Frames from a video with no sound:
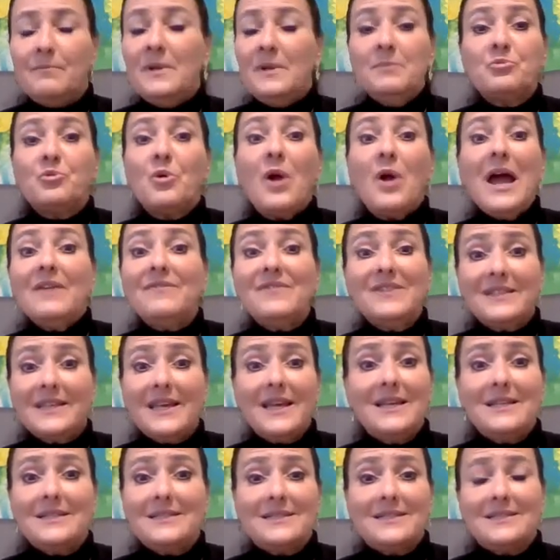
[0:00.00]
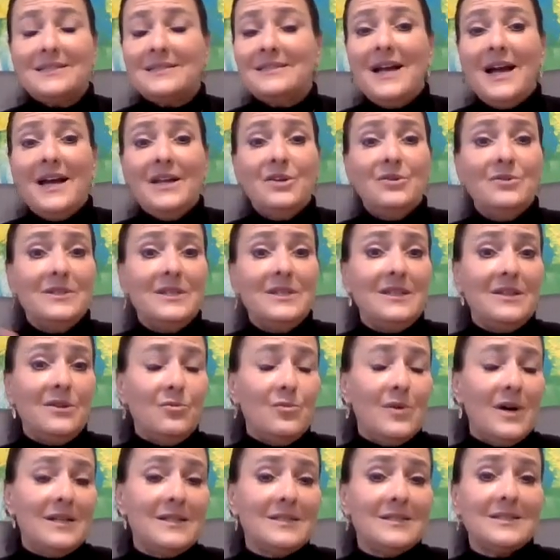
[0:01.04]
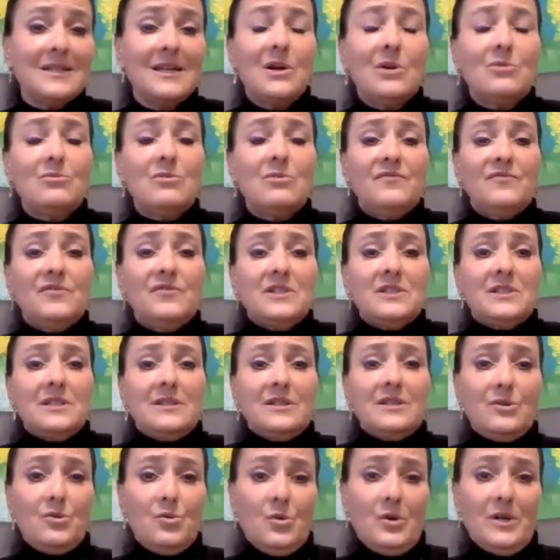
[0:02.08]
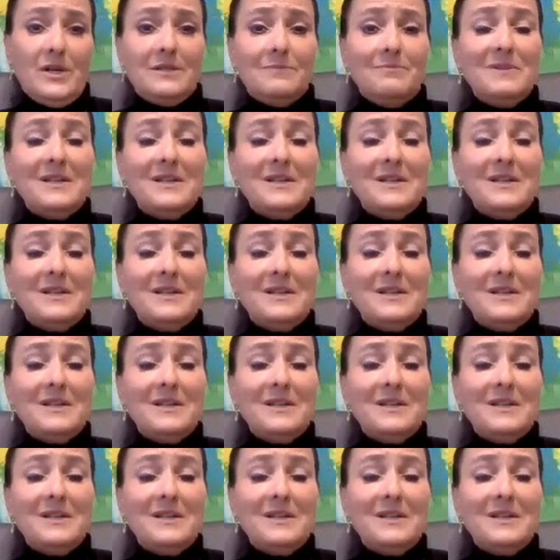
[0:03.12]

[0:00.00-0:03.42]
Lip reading: In private cases, not only in the ones referred to the court,